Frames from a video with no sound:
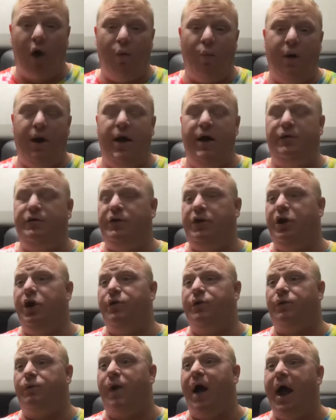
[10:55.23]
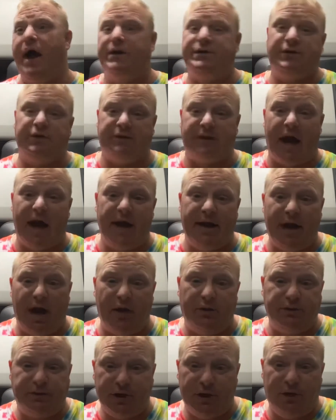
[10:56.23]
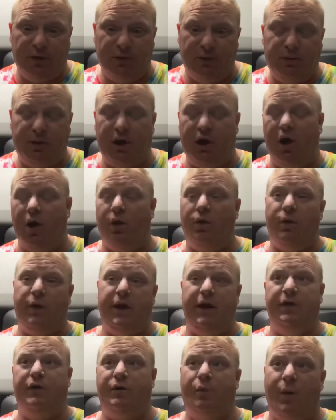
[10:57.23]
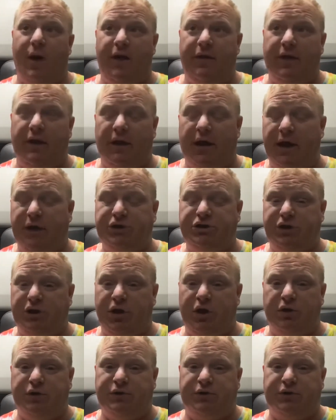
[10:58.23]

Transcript: with, the riots will die down too. Either way the election goes, the